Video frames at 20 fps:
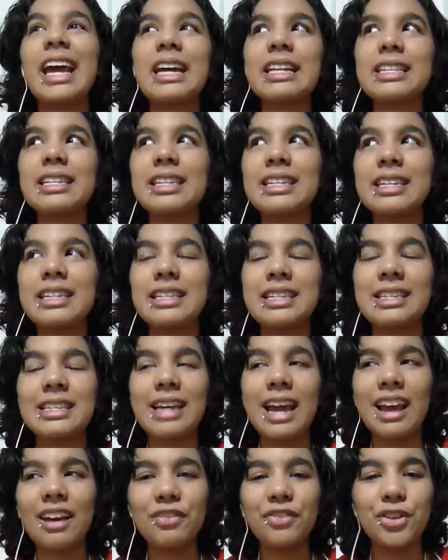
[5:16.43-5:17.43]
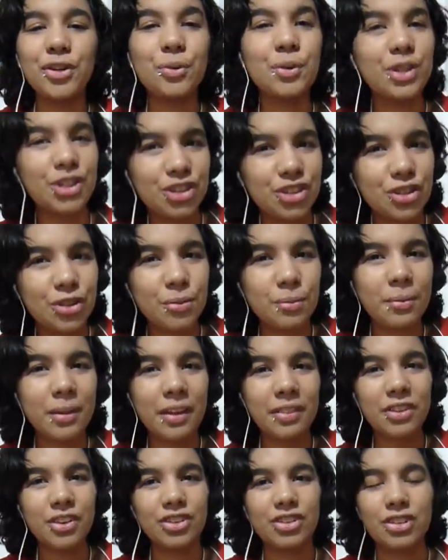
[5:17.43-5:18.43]
It's safe to
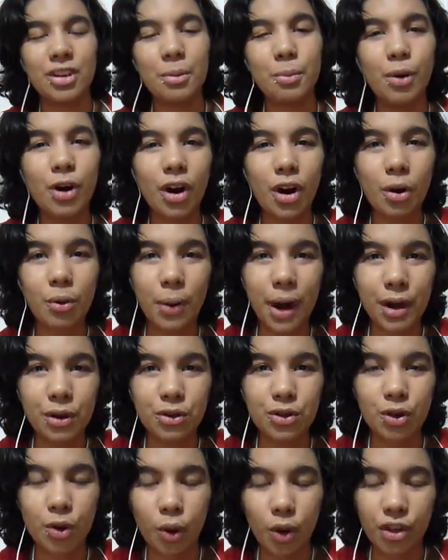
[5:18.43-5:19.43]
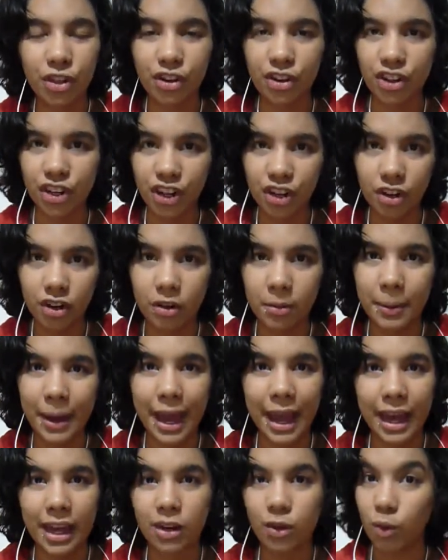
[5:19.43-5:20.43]
assume that they're somewhere around Northern Europe
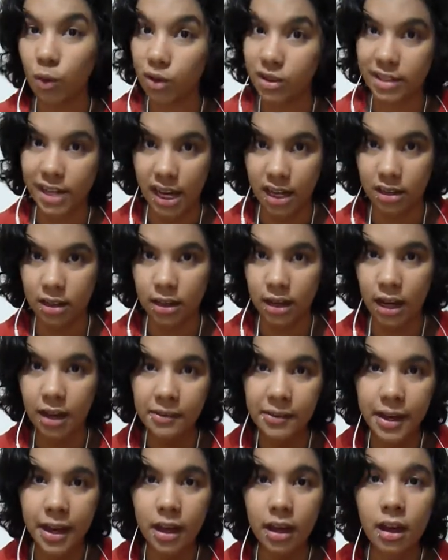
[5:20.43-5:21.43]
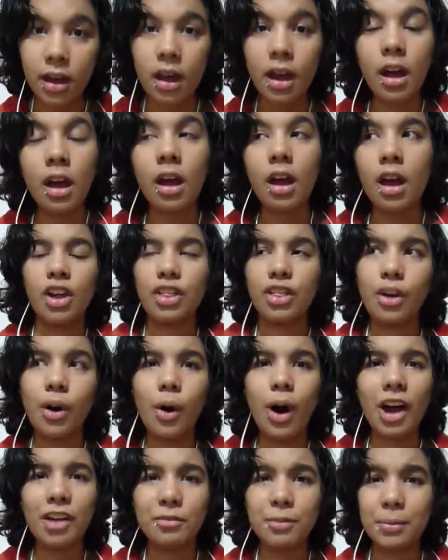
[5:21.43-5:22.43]
and or Scandinavia,
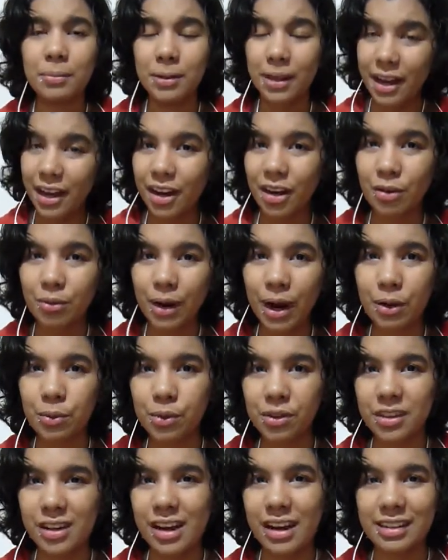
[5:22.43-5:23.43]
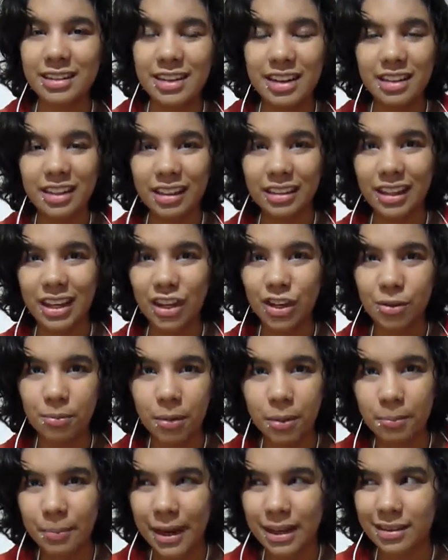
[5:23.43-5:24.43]
though I've been playing around with the idea that they
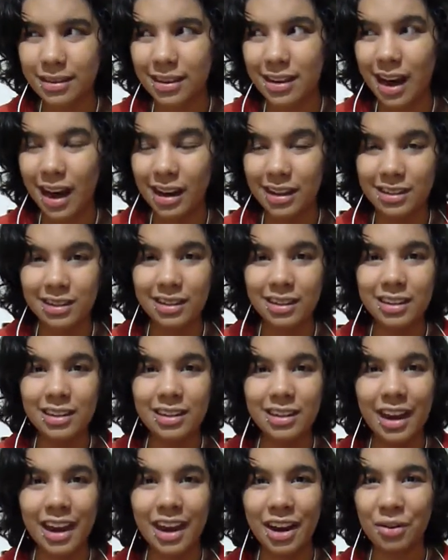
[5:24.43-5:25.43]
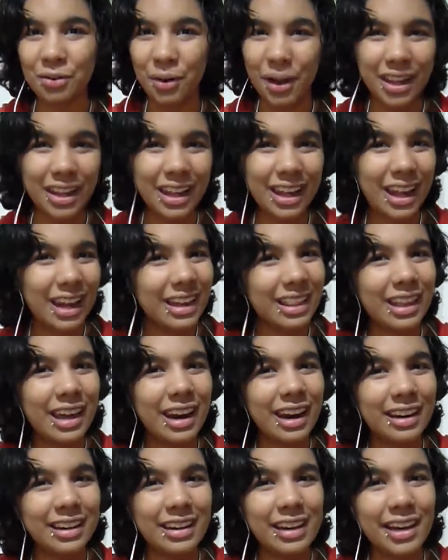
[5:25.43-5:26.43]
could be based in Iceland, and I really like
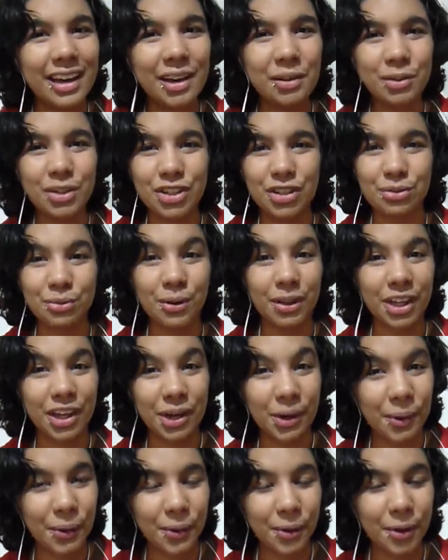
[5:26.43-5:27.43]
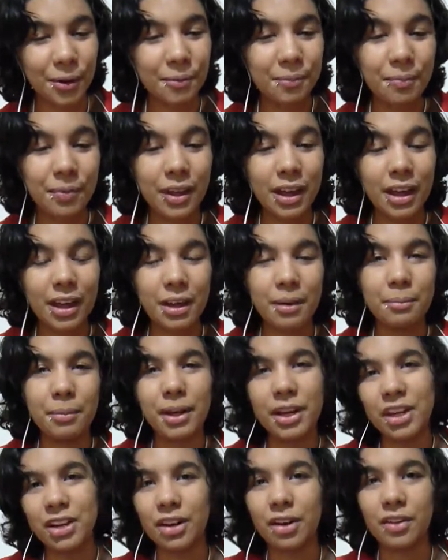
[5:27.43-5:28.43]
that idea, which is really cool.
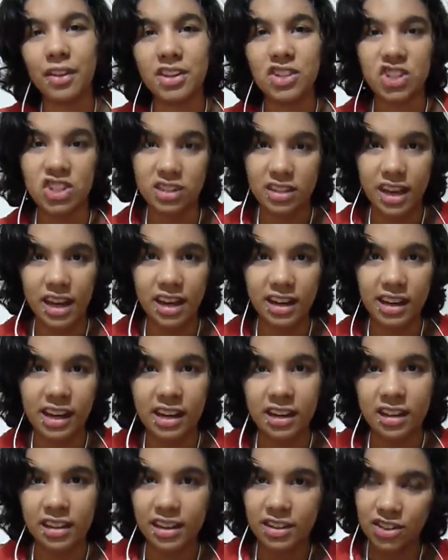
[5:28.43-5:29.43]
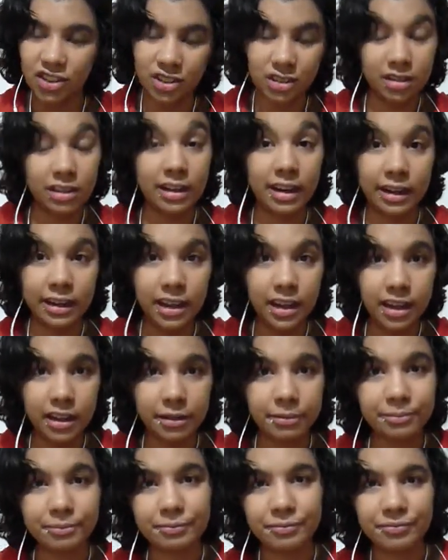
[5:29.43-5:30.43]
But that's just a headcanon, that's just an
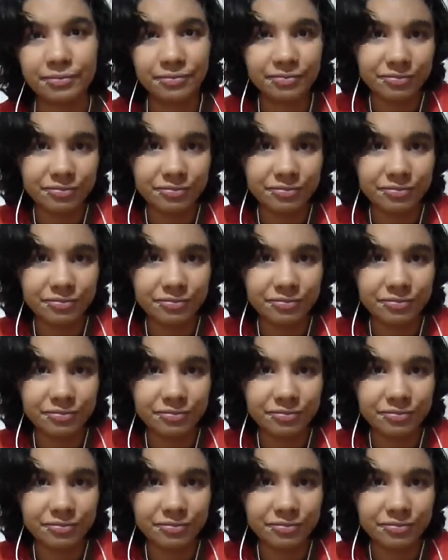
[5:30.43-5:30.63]
idea.